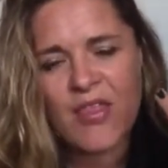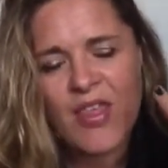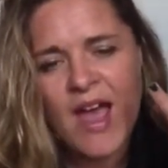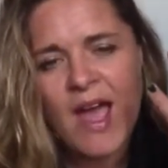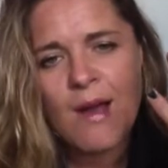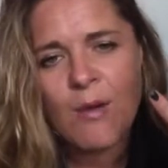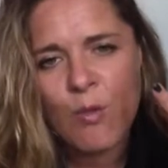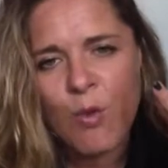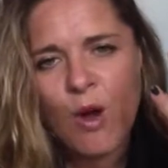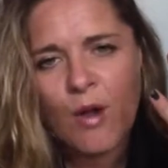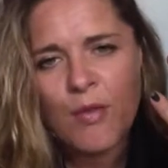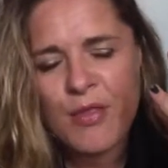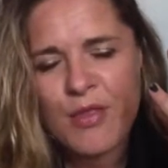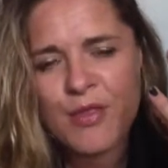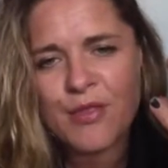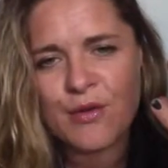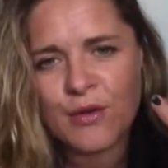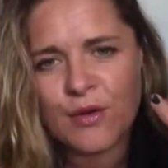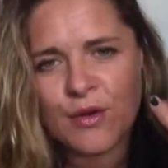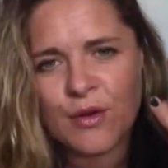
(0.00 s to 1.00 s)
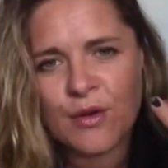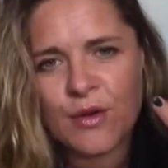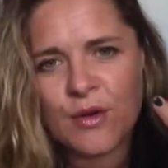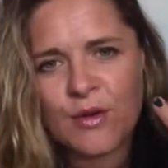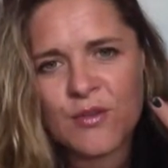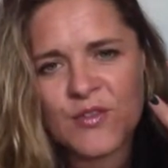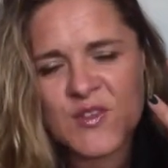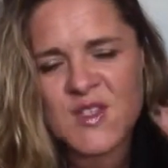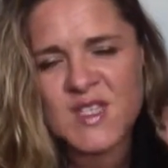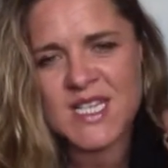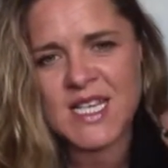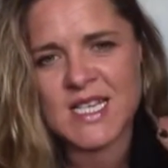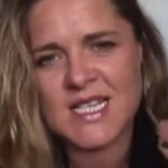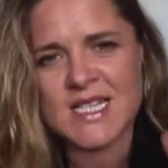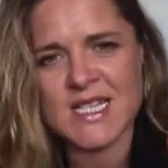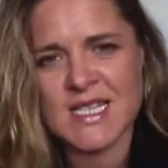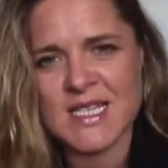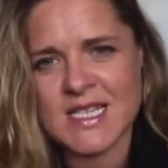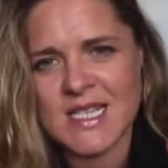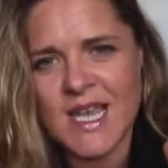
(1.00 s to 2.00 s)
that one thought for
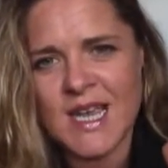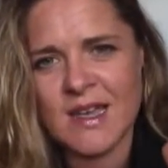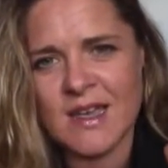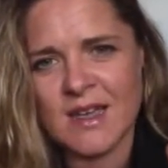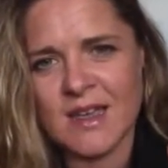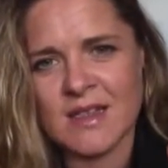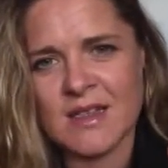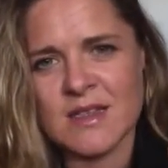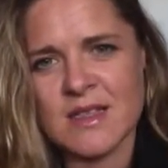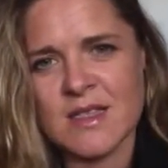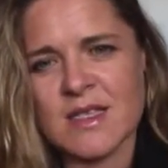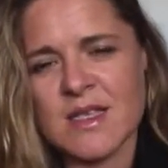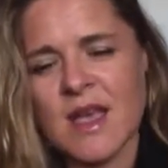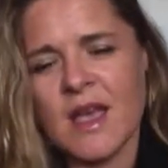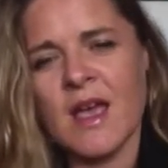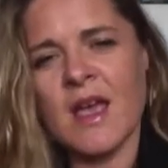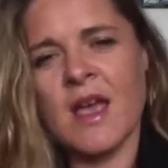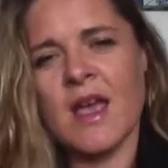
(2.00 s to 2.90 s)
16 seconds.